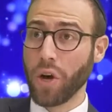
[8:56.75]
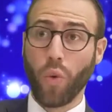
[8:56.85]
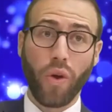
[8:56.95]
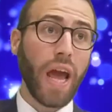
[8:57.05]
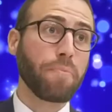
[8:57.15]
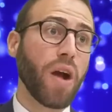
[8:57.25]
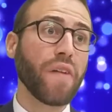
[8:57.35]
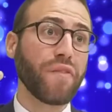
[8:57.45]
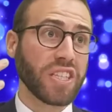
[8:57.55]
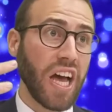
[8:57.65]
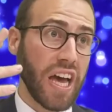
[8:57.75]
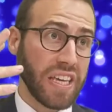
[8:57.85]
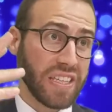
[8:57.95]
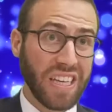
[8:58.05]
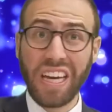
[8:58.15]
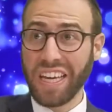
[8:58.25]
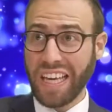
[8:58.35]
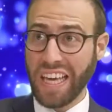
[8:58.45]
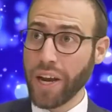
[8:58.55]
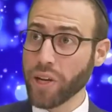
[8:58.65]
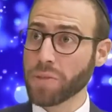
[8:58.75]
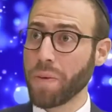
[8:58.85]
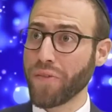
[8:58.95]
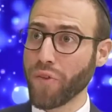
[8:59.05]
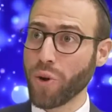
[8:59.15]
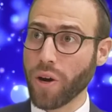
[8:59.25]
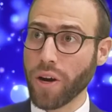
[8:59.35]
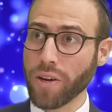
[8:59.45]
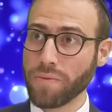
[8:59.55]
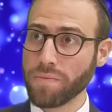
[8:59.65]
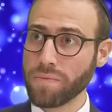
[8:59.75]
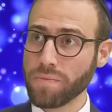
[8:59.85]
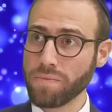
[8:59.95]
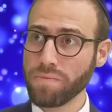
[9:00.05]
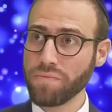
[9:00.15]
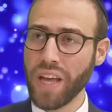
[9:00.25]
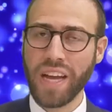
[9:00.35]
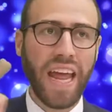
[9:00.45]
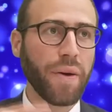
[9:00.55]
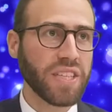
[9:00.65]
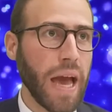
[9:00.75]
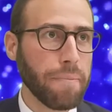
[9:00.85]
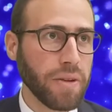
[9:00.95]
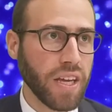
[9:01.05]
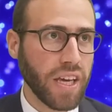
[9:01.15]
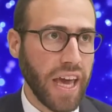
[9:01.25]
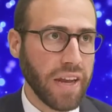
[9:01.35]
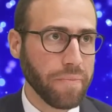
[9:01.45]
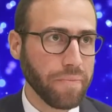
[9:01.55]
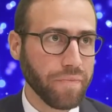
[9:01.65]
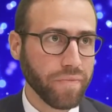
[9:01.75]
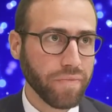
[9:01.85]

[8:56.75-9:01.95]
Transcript: what I prophesied years before, and now it's happening again.